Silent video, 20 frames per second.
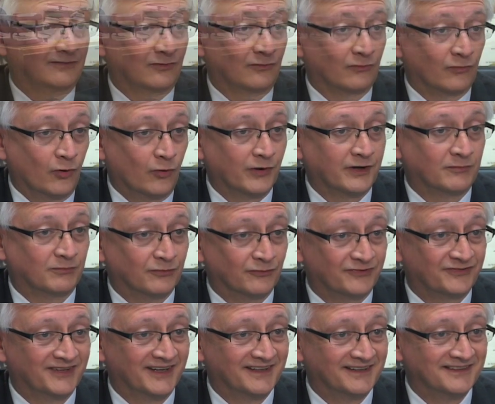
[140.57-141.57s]
a growing
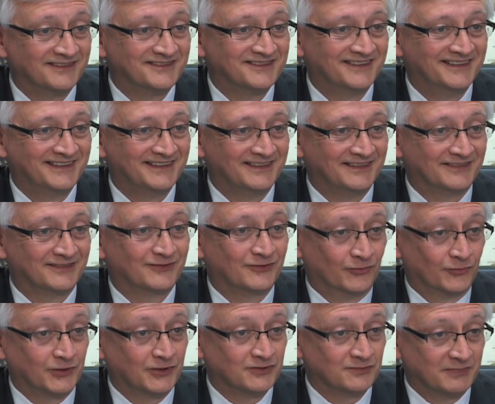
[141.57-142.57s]
percentage is
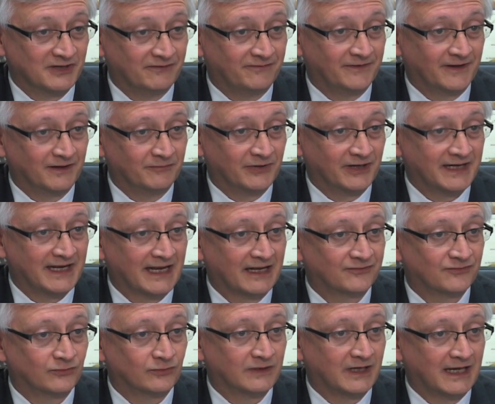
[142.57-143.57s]
going to be fed by
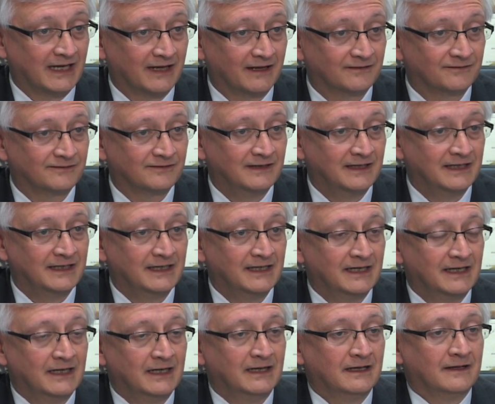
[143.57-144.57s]
natural gas.
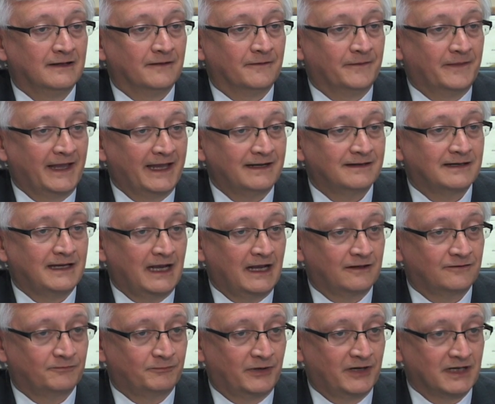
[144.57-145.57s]
That
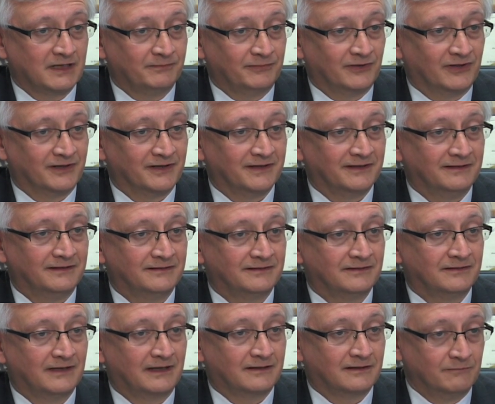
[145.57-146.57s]
gas pipeline
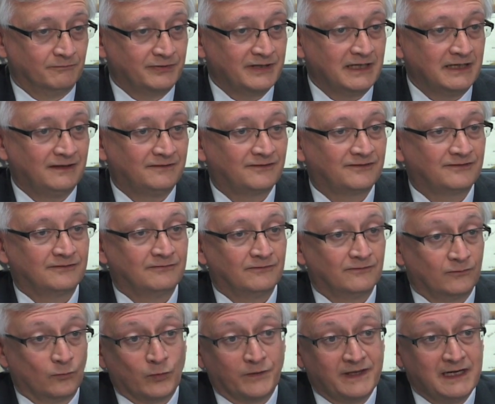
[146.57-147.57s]
competes
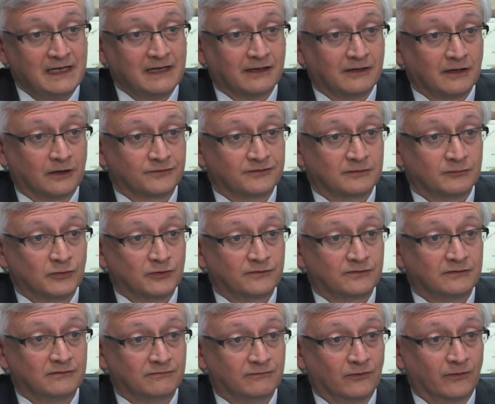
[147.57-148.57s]
with heating
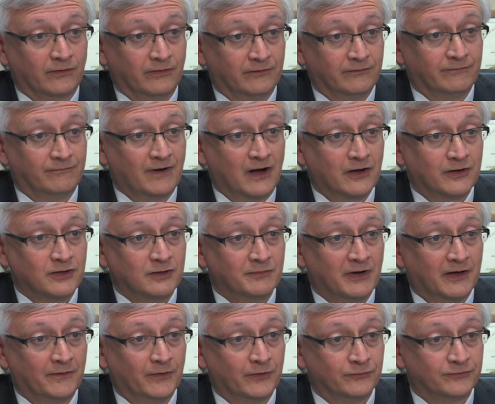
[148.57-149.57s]
customers for the volume
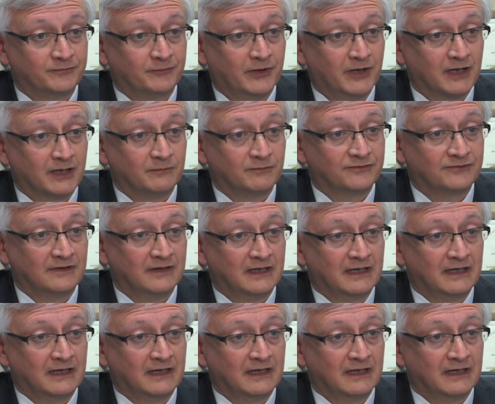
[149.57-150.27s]
on those pipes.